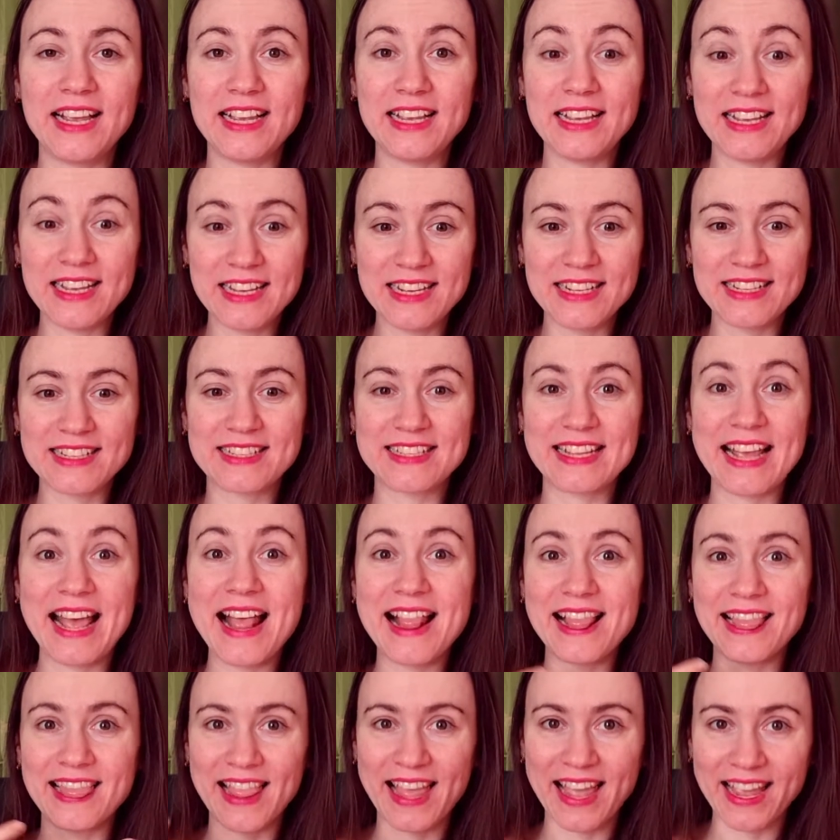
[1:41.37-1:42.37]
it's
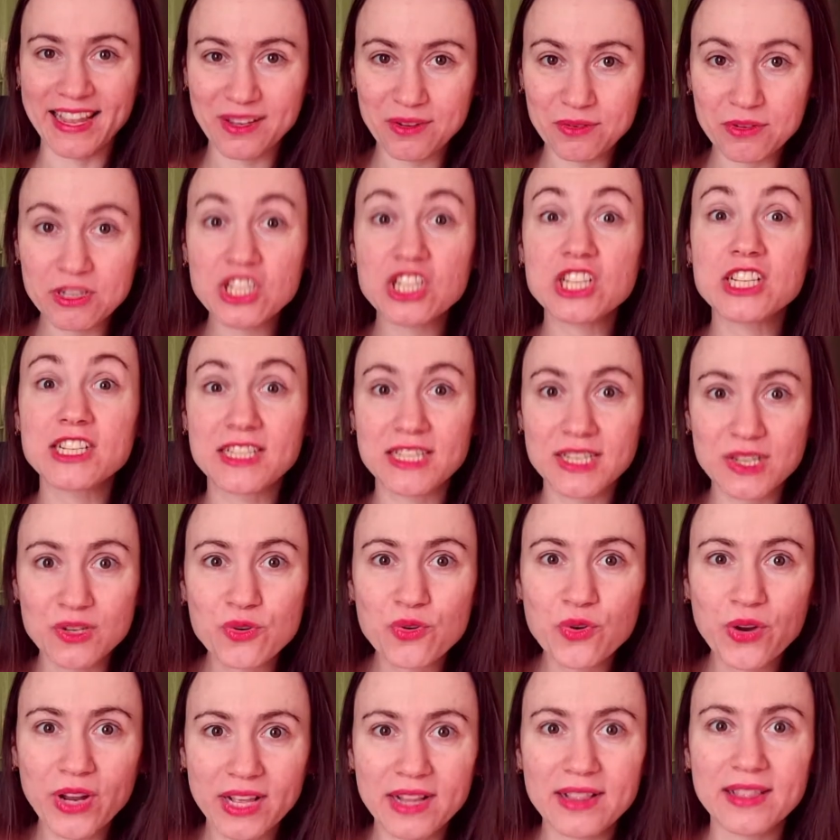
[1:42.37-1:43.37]
a language, it's a
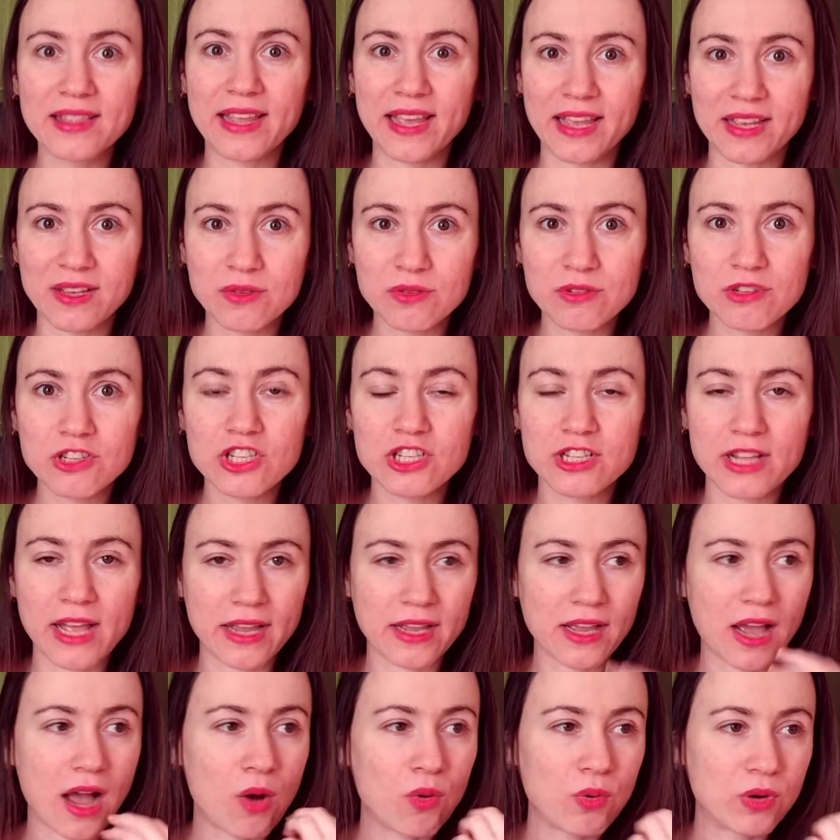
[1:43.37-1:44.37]
real language like
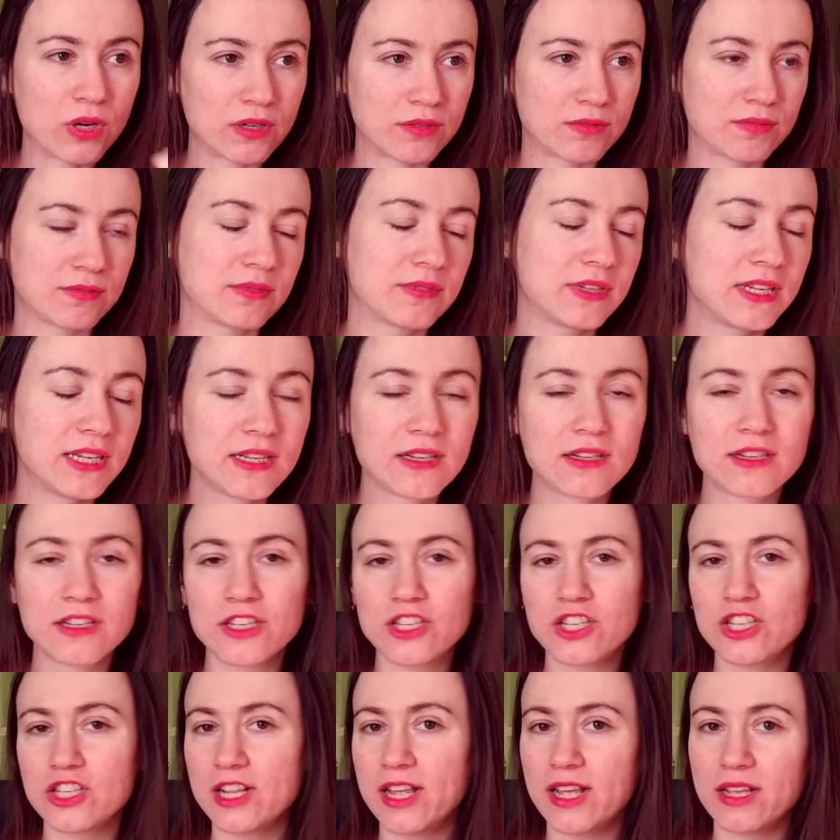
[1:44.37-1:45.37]
our
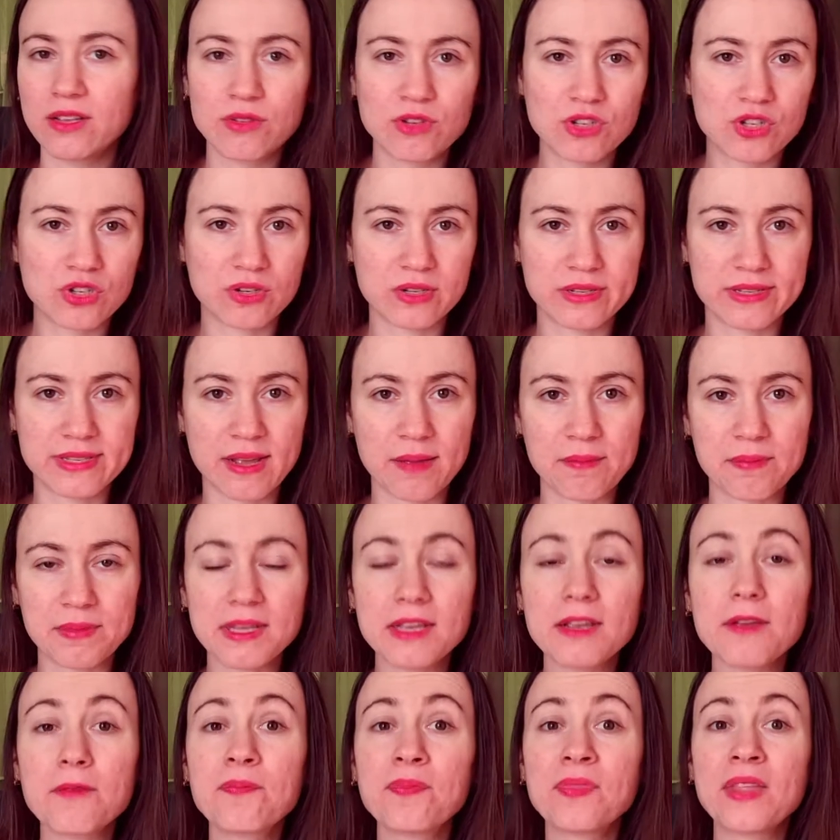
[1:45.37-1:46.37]
English language or
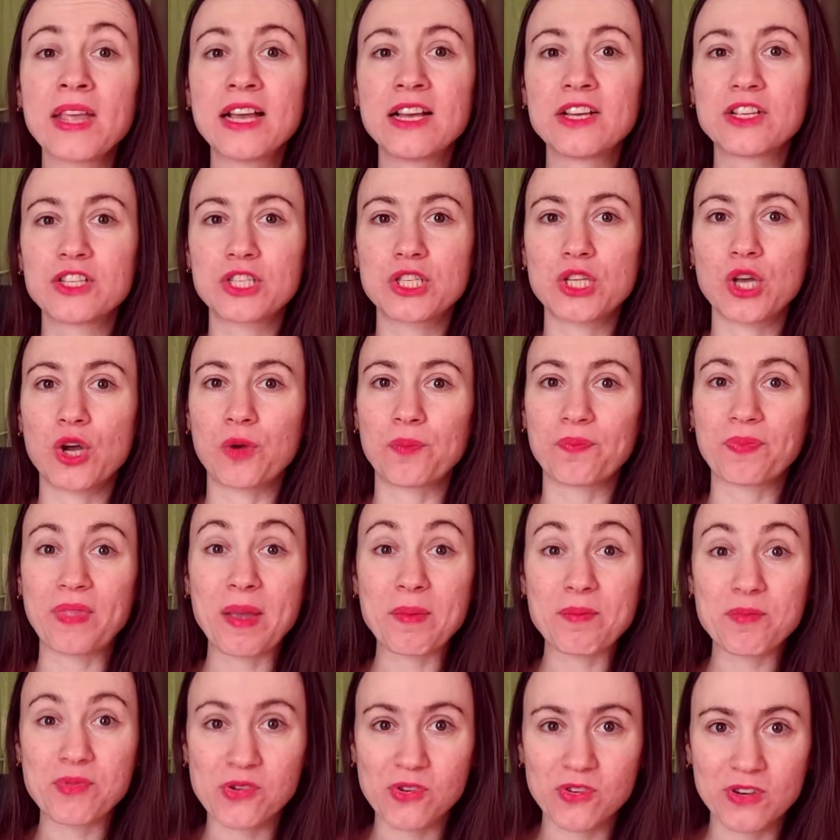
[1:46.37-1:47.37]
something. So
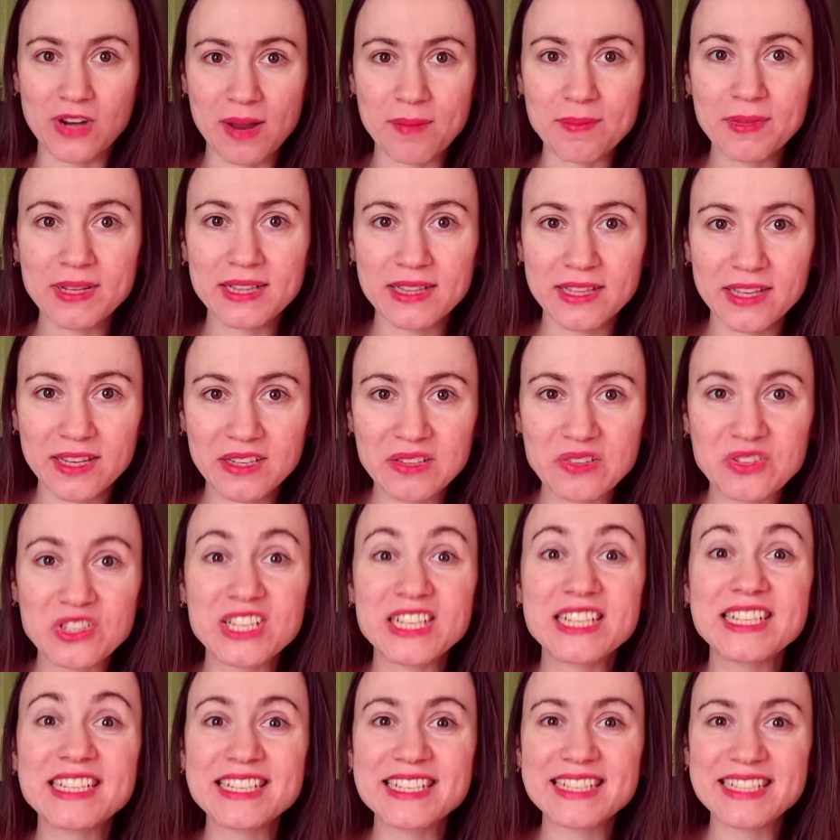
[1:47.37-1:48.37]
programming language,
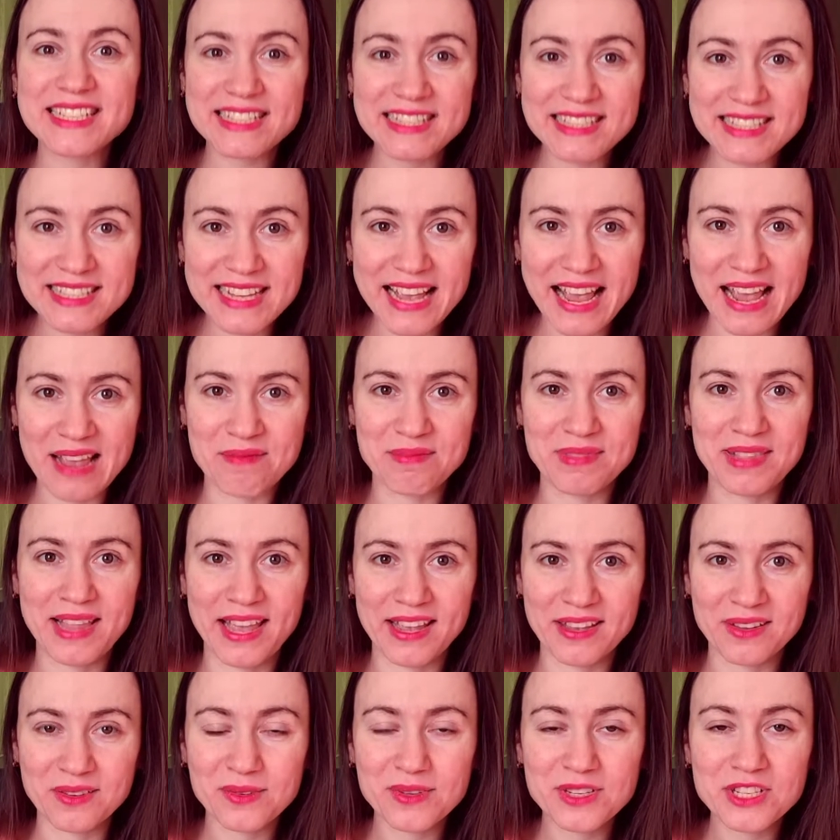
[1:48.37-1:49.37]
it is the same
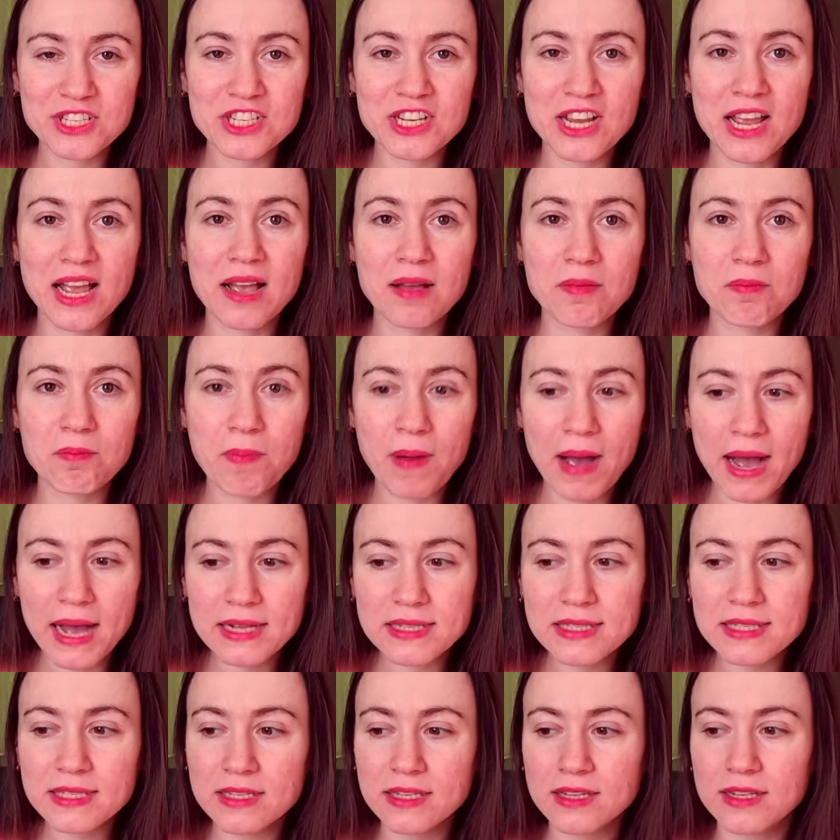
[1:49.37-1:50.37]
language,
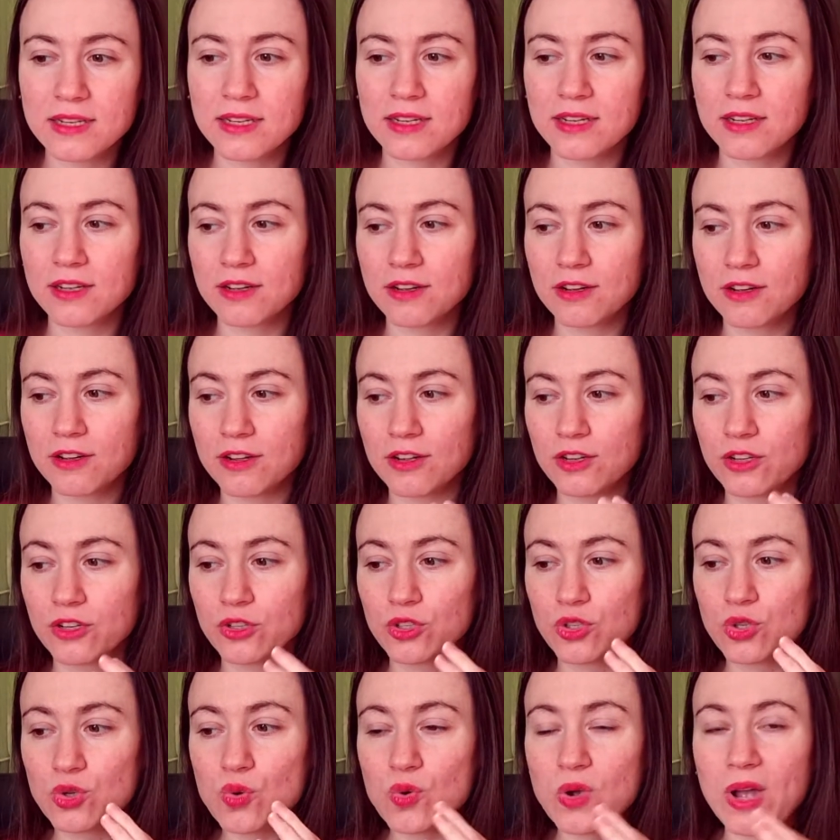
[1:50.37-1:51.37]
but
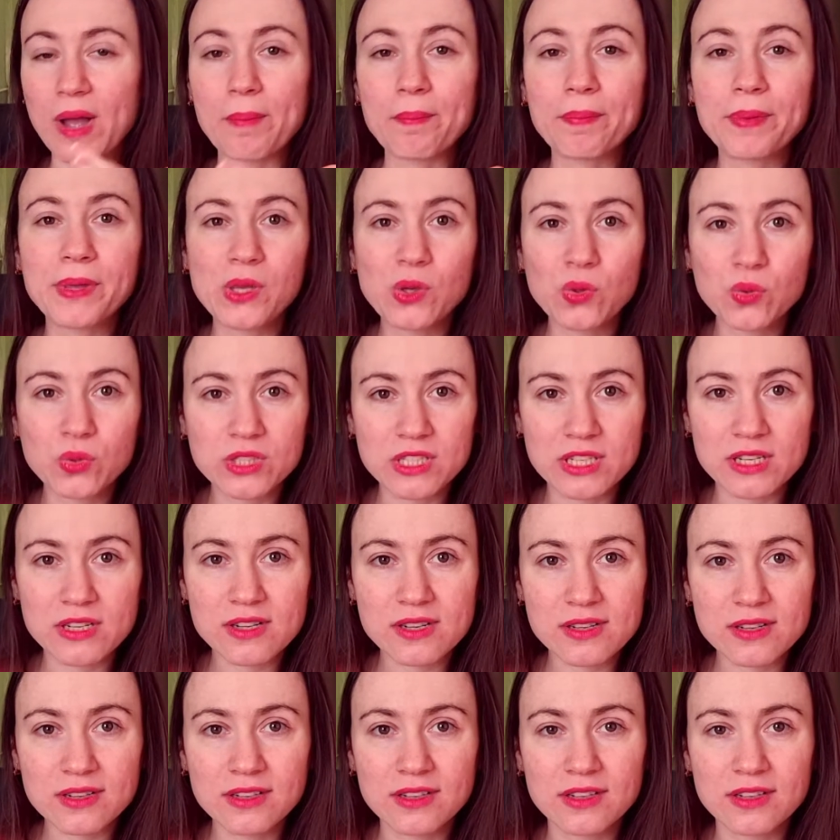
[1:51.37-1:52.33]
to computer